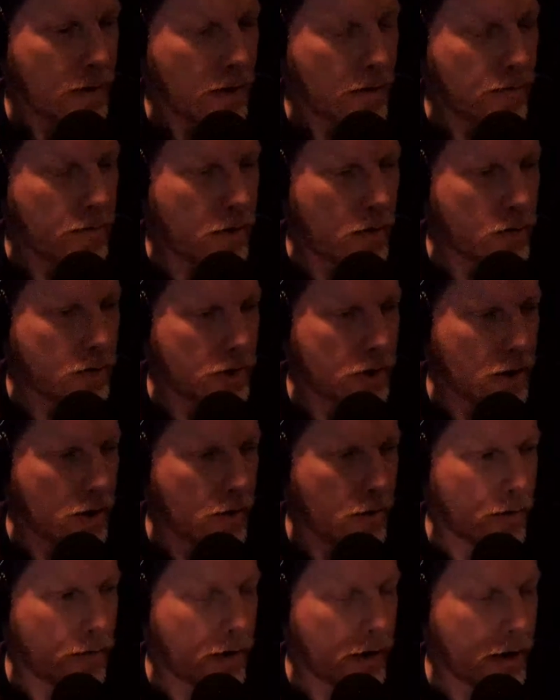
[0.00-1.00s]
road
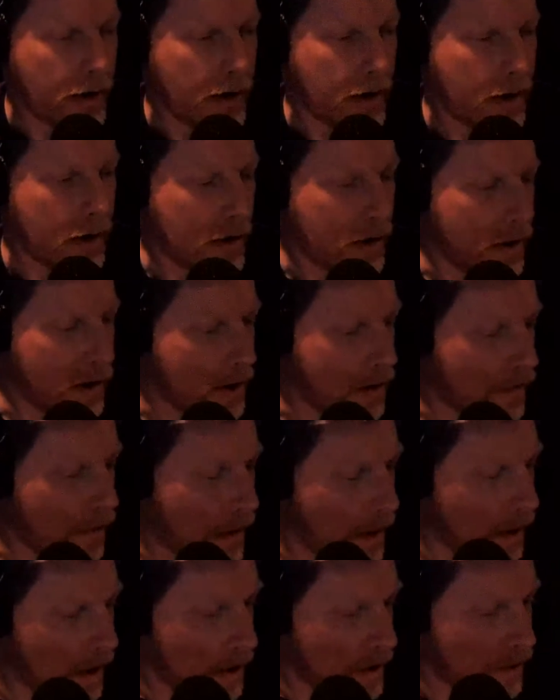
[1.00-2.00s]
show, not the
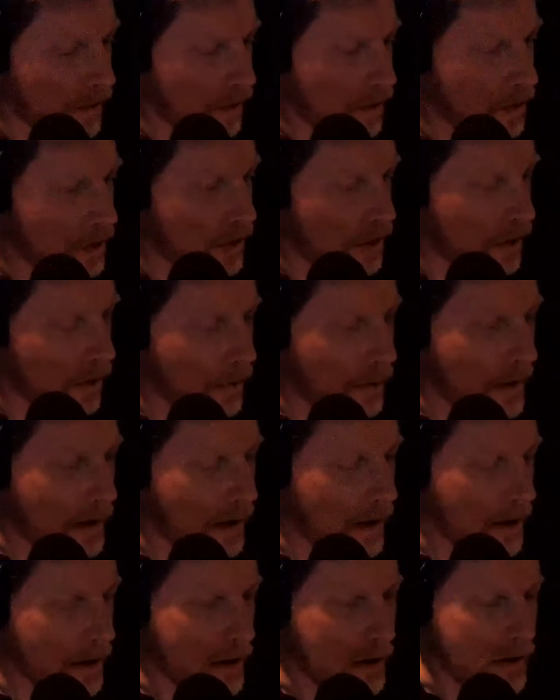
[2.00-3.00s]
Redneck Road Show, but
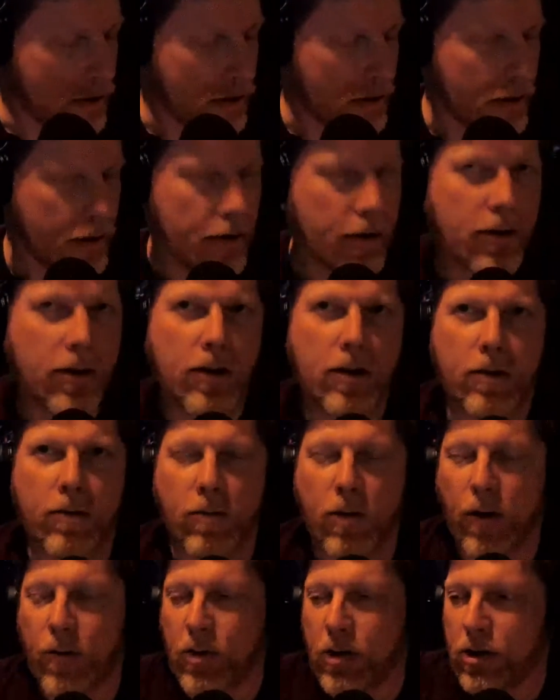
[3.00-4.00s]
the
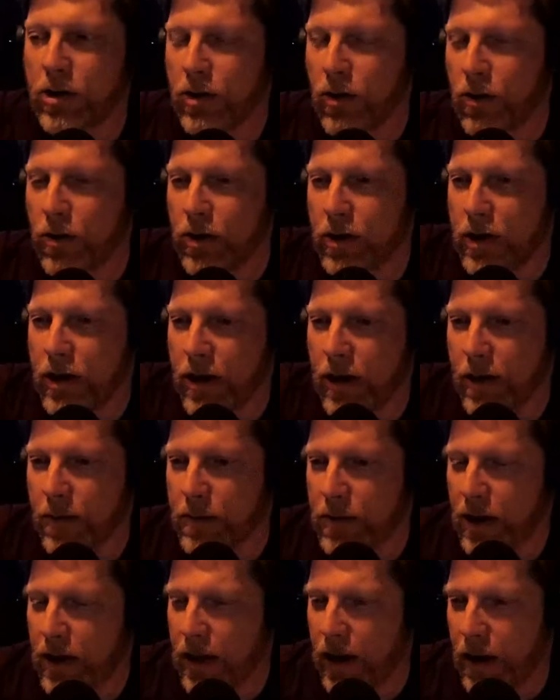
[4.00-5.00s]
whatever his tour is now. I'm
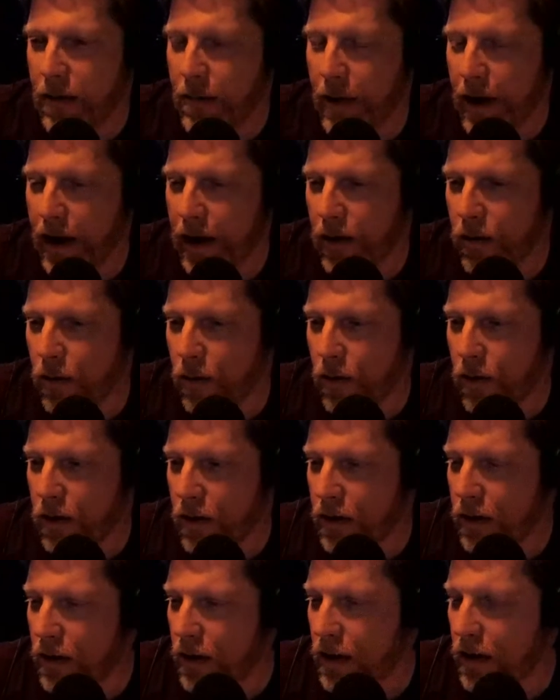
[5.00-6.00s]
seeing that in Bangor,
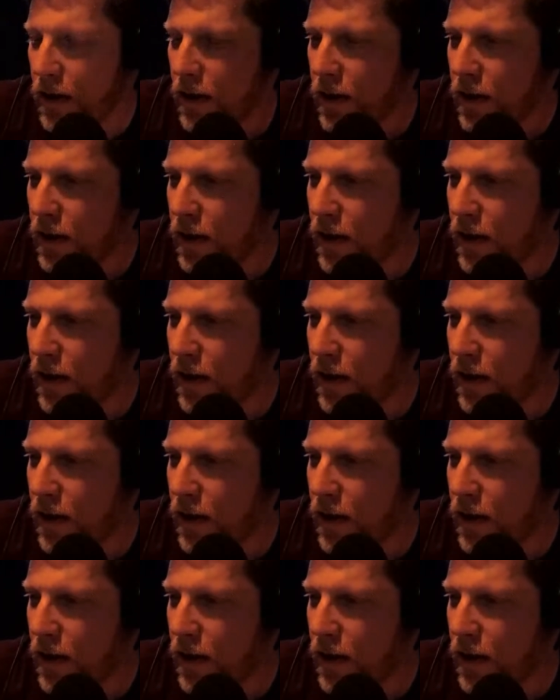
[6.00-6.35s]
I think,